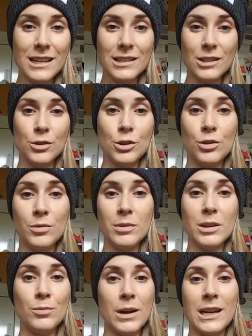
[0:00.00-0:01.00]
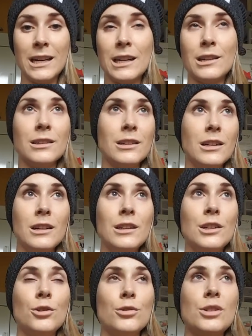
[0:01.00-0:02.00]
And so you could be waiting at a
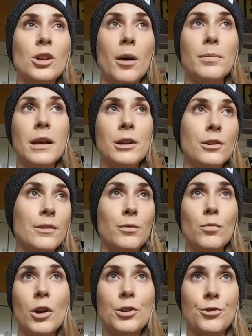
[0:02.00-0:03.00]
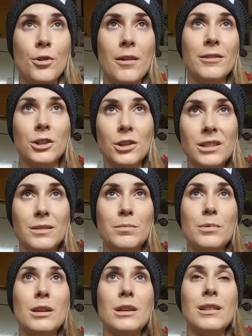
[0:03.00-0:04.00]
stoplight, or even while you're driving, just
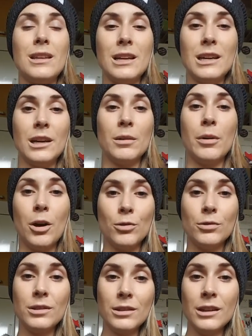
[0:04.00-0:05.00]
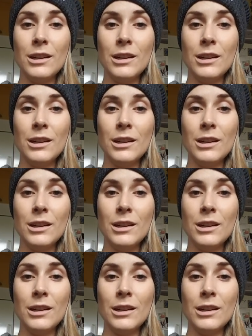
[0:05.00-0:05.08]
be thinking about